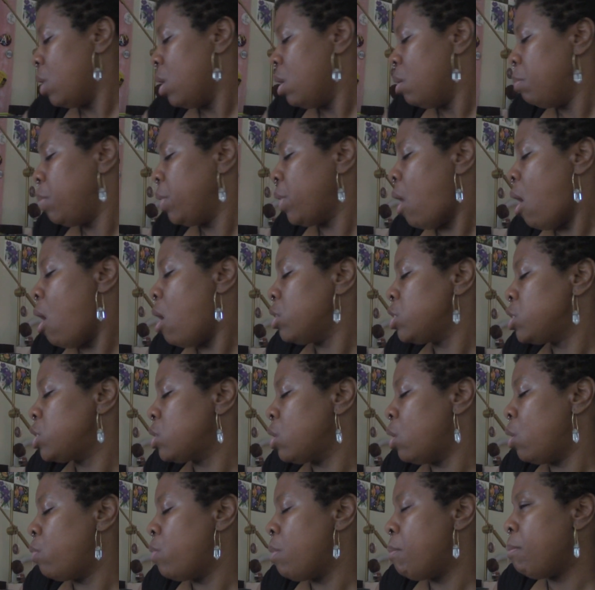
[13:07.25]
but
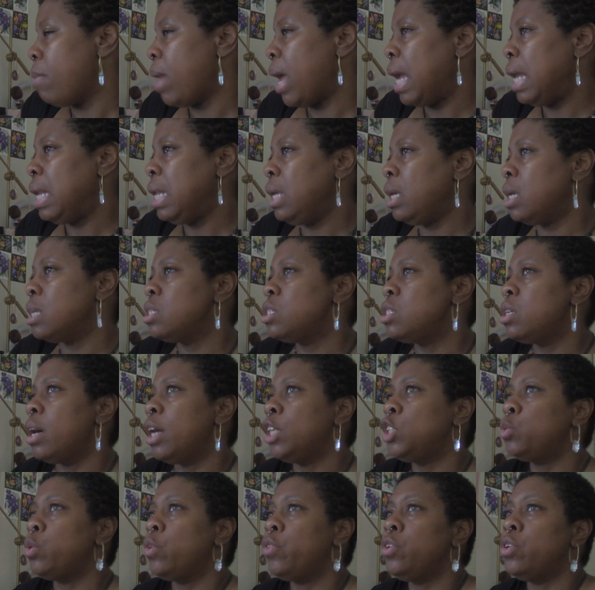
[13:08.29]
also remaining in
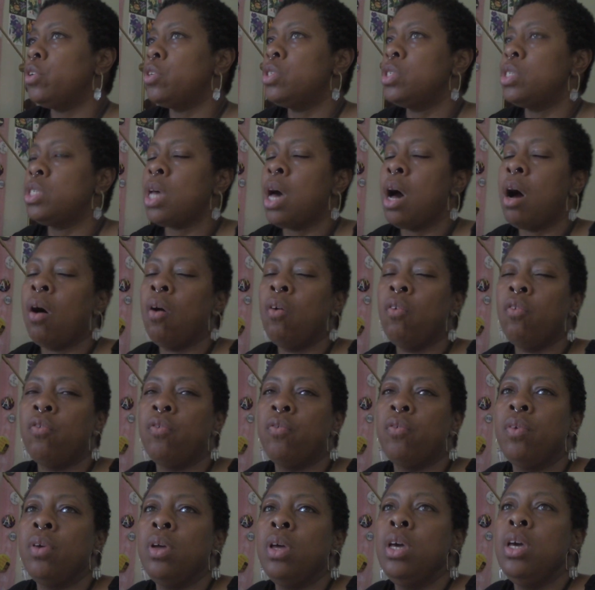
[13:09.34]
touch with yourself,
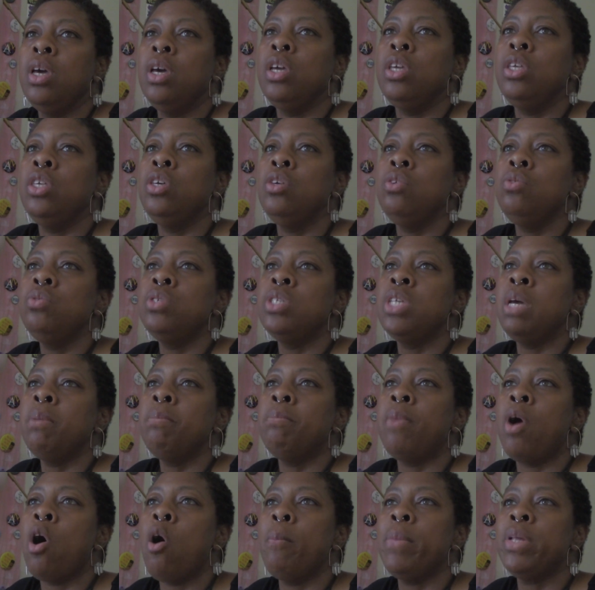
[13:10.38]

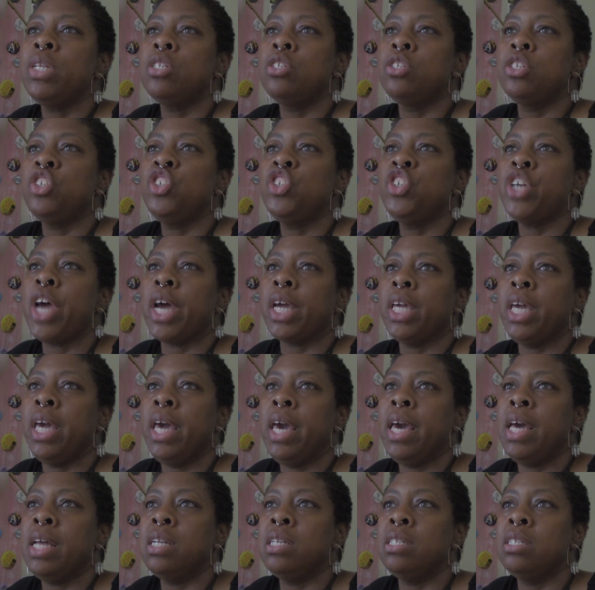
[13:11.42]
using moments to check
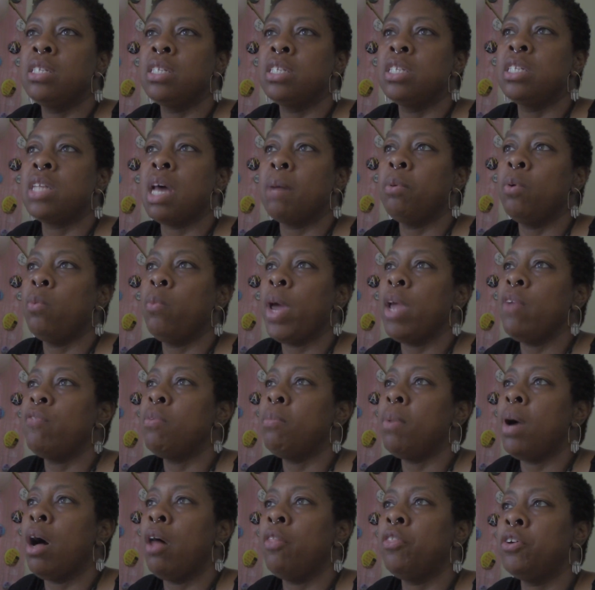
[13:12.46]
in, to step away
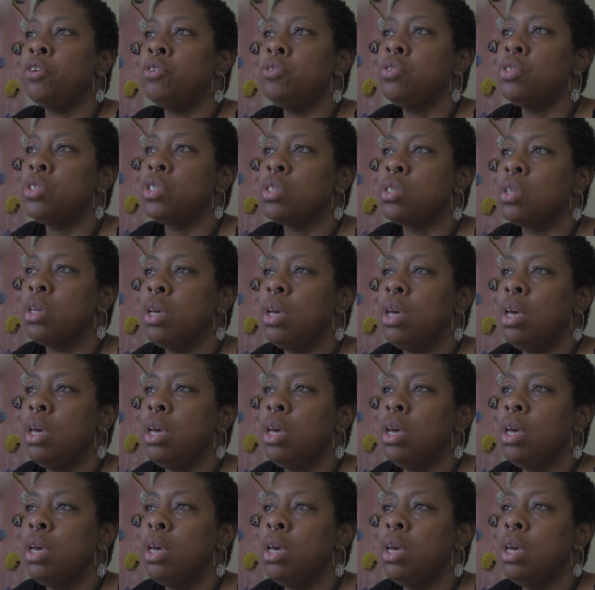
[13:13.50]
from others,